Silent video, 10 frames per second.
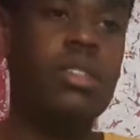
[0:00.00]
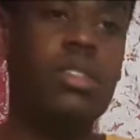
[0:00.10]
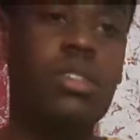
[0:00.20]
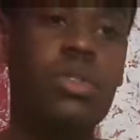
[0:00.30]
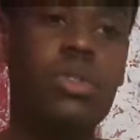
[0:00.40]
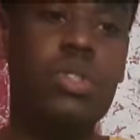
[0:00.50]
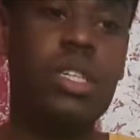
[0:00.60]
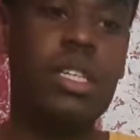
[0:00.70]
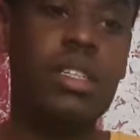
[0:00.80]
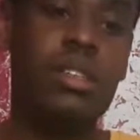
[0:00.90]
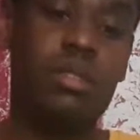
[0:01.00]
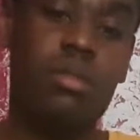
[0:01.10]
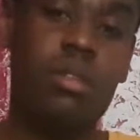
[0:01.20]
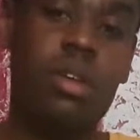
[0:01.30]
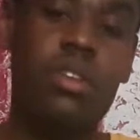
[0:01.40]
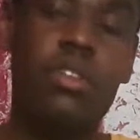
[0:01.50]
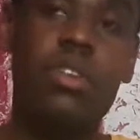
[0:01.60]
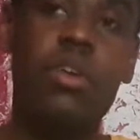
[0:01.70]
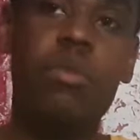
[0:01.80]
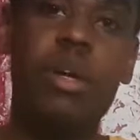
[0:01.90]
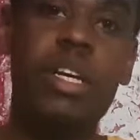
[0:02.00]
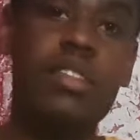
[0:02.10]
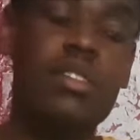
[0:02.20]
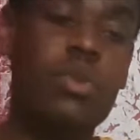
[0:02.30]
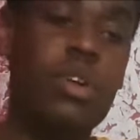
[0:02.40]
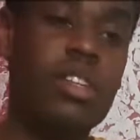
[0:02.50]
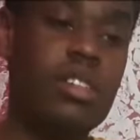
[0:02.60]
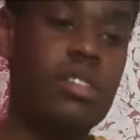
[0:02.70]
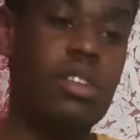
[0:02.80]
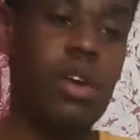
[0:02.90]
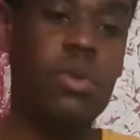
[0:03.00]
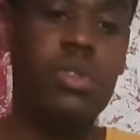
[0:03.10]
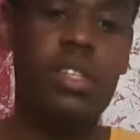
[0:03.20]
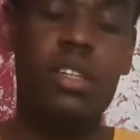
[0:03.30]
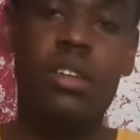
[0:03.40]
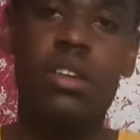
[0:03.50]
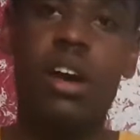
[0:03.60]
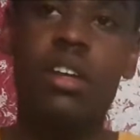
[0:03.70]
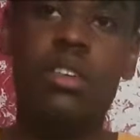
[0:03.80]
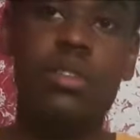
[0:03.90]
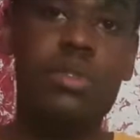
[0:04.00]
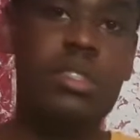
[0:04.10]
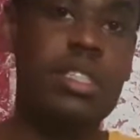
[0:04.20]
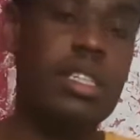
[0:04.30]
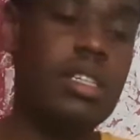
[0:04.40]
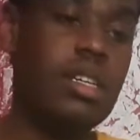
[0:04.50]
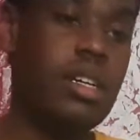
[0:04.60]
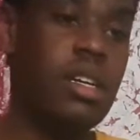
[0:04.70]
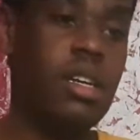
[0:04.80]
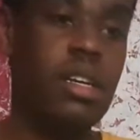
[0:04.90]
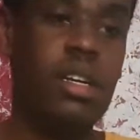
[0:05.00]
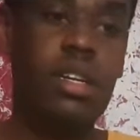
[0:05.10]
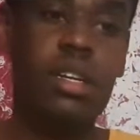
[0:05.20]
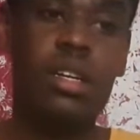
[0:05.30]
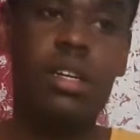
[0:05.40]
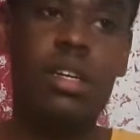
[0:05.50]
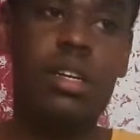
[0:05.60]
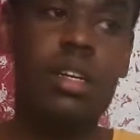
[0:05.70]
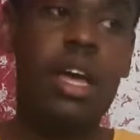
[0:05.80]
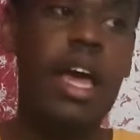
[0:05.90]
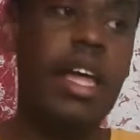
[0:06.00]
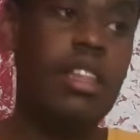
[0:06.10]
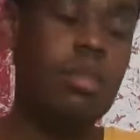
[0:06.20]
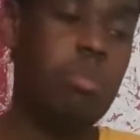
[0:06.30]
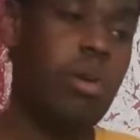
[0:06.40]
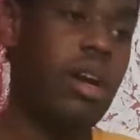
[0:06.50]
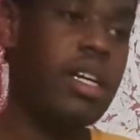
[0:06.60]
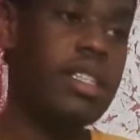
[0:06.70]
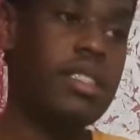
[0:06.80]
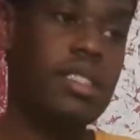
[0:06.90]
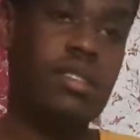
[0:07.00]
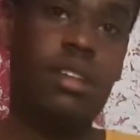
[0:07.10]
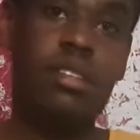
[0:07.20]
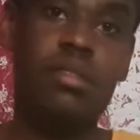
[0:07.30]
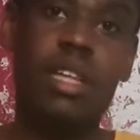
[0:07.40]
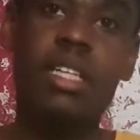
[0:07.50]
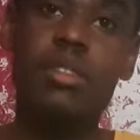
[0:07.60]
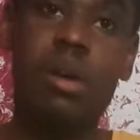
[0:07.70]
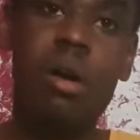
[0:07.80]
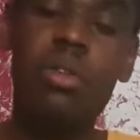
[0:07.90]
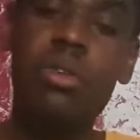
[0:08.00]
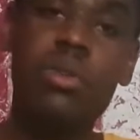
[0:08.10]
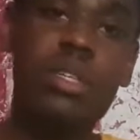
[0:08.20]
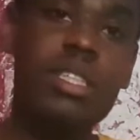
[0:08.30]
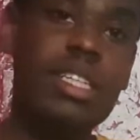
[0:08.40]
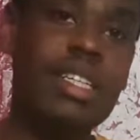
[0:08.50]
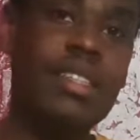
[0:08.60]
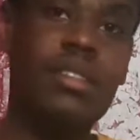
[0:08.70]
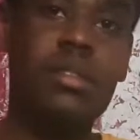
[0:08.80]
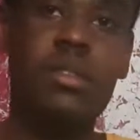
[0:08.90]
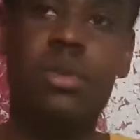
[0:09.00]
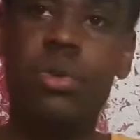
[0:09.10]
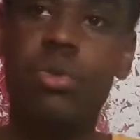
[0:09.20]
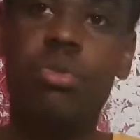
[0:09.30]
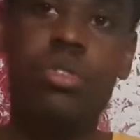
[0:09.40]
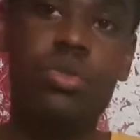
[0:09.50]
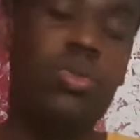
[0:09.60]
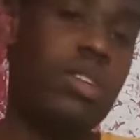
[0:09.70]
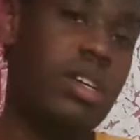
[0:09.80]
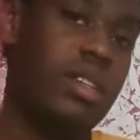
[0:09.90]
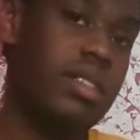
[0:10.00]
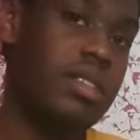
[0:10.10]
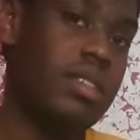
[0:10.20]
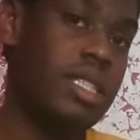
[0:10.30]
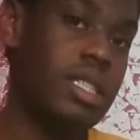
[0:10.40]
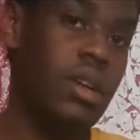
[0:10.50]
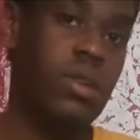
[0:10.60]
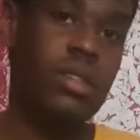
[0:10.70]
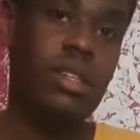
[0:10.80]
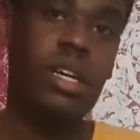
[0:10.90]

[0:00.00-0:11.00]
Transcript: choosing a salt based on whether you're dosing or not dosing, and price, that's all there really is to choosing a salt.